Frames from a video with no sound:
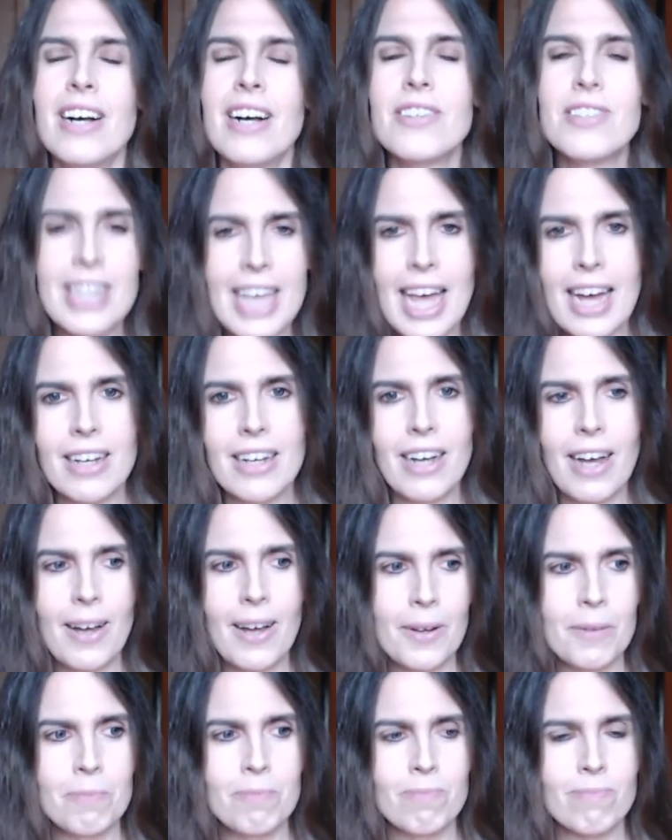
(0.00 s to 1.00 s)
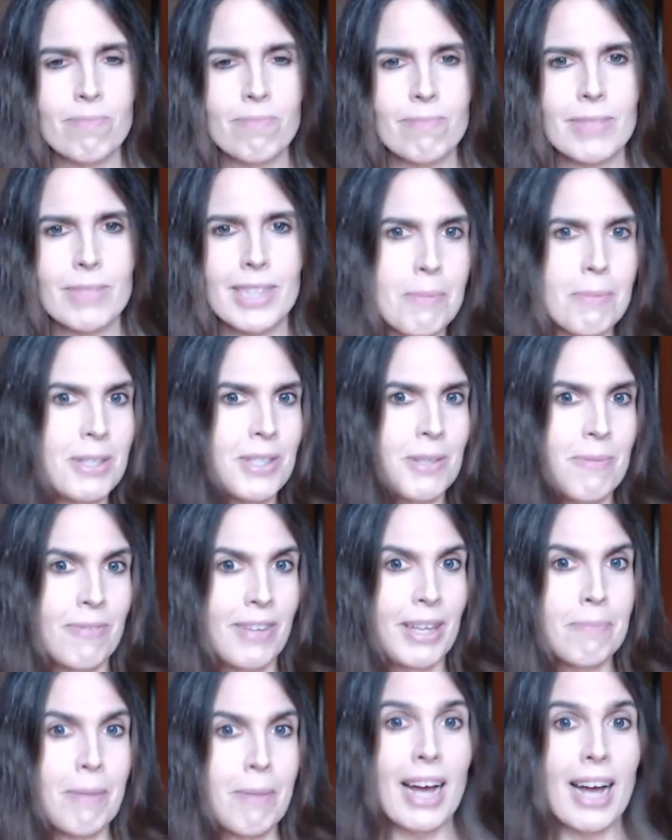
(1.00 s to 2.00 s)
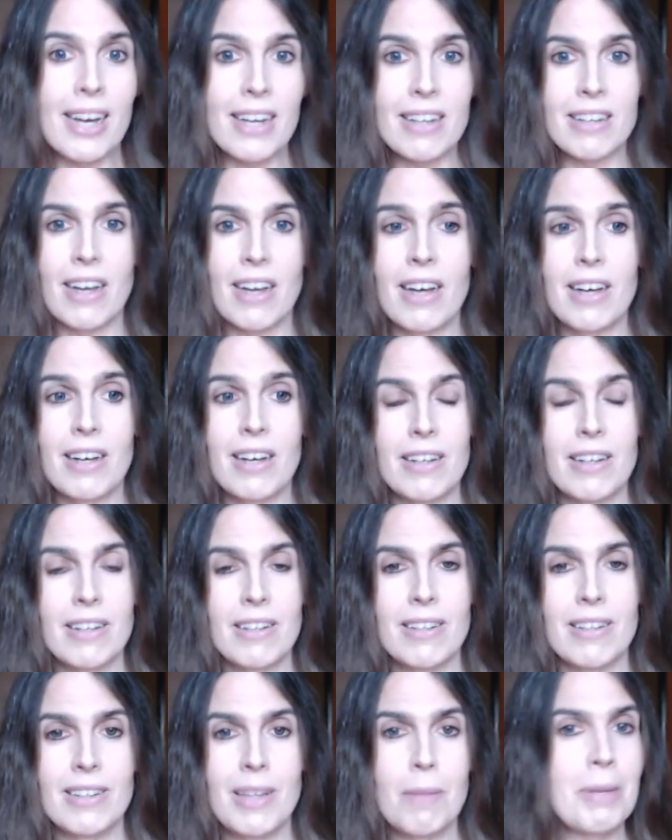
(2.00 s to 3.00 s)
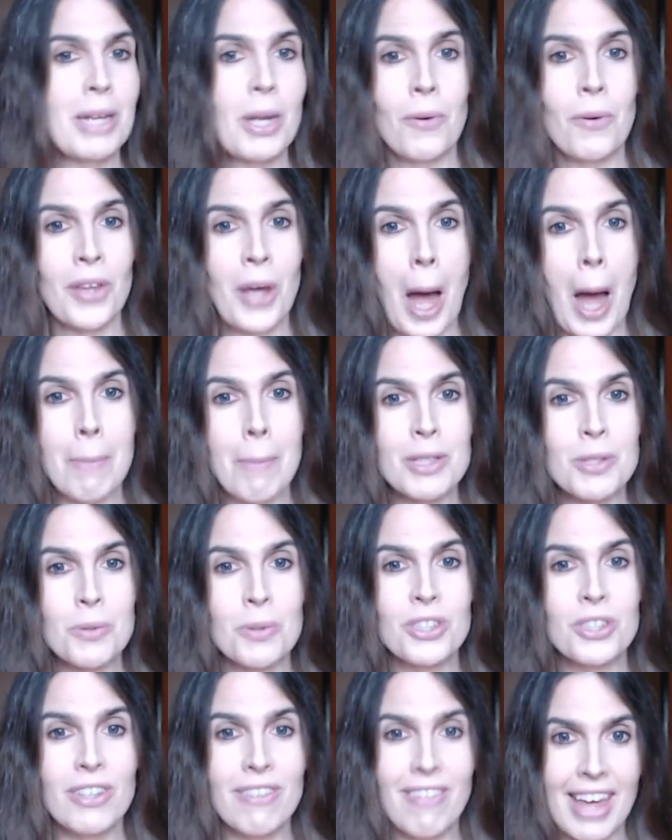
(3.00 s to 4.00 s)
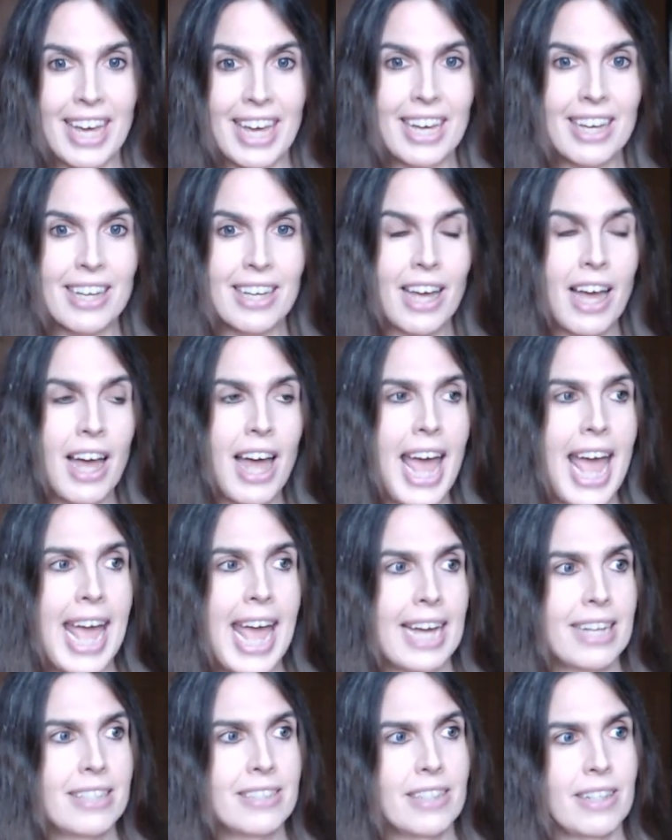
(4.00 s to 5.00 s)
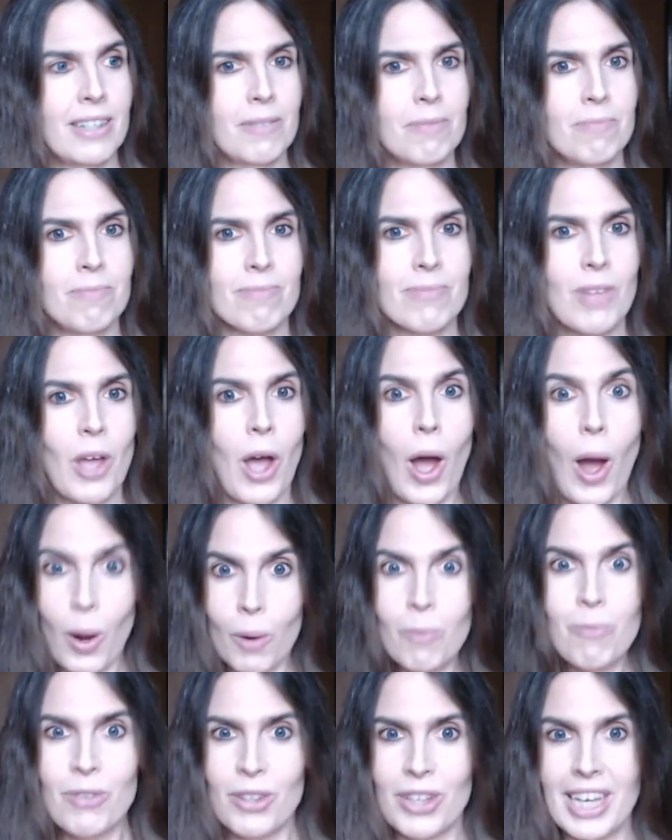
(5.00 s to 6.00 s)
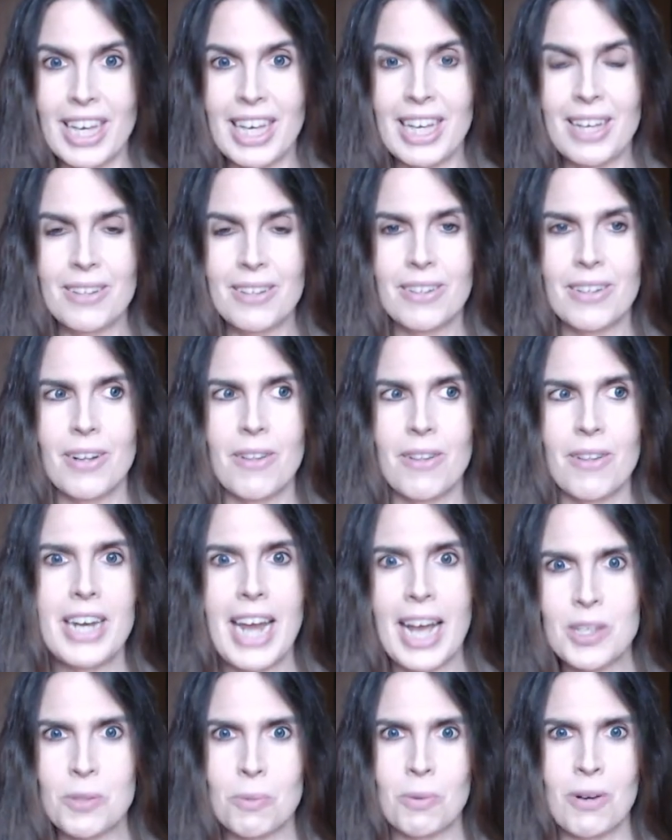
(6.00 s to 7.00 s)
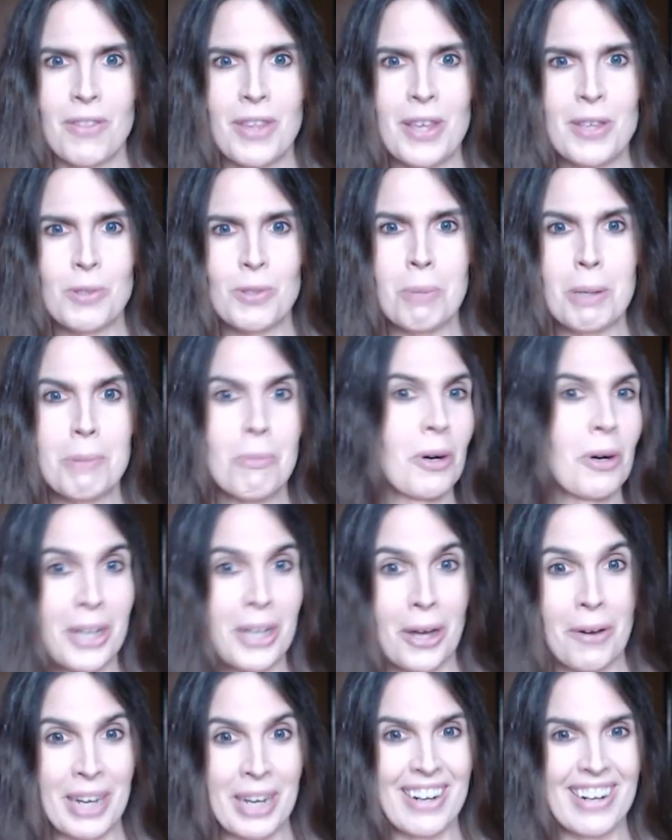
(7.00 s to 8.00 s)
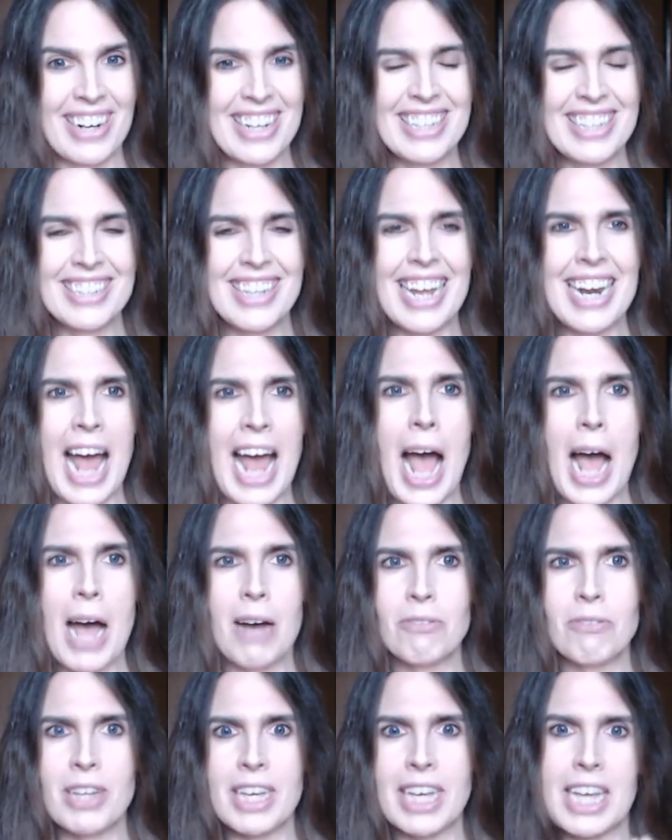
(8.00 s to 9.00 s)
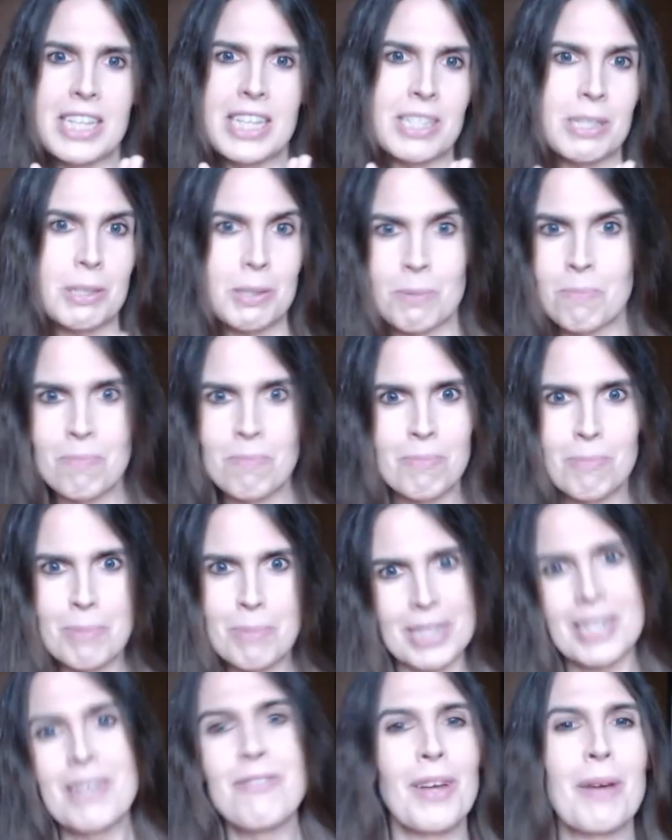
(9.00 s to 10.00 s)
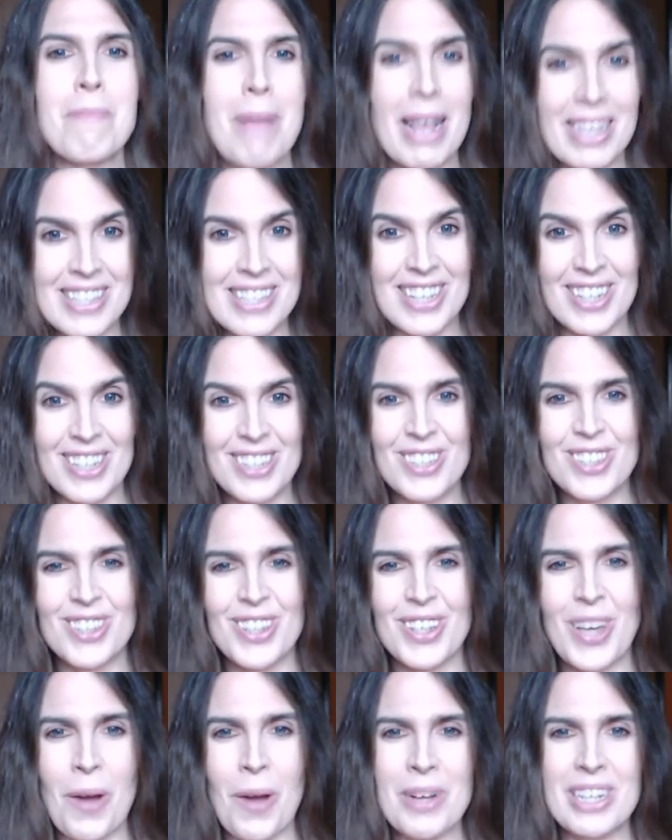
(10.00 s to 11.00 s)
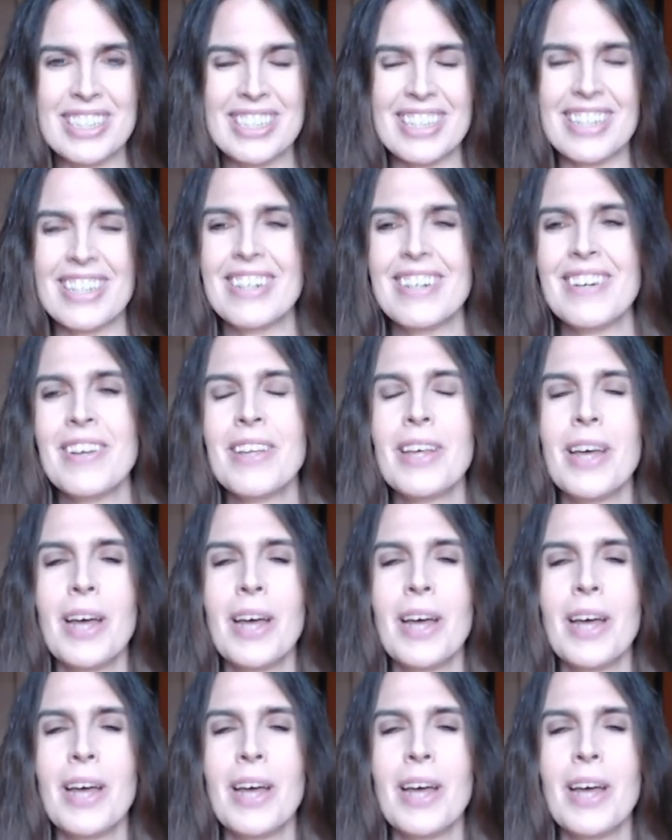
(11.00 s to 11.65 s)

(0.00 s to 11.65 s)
So yeah, um, give me some feedback. Uh, let me know in the comments what you think. And um, hopefully the next one of these will be more coherent and have like a specific message to go into.